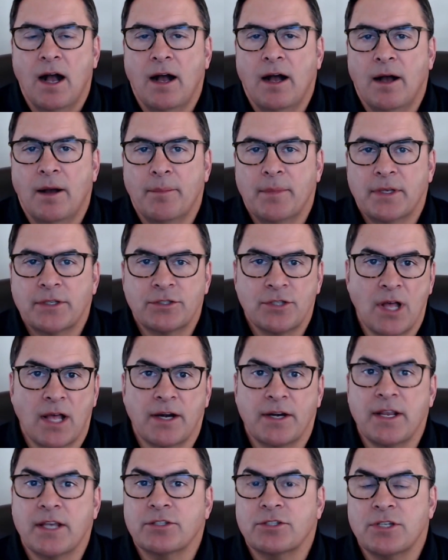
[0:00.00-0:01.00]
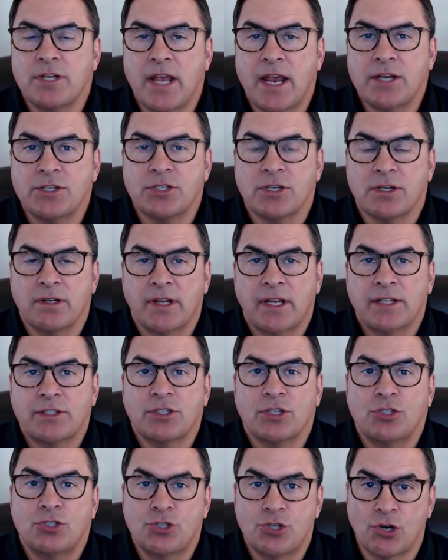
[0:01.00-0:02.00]
is not a destination.
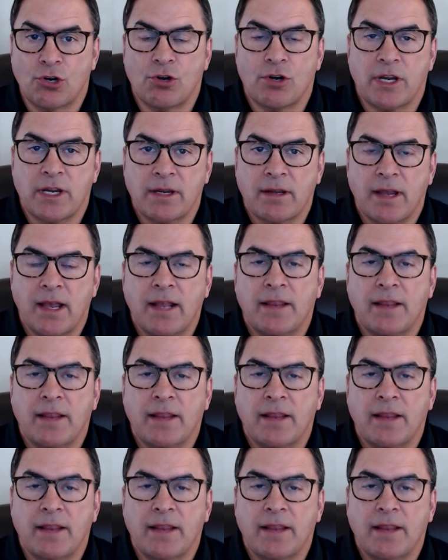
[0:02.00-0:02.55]
It's a journey.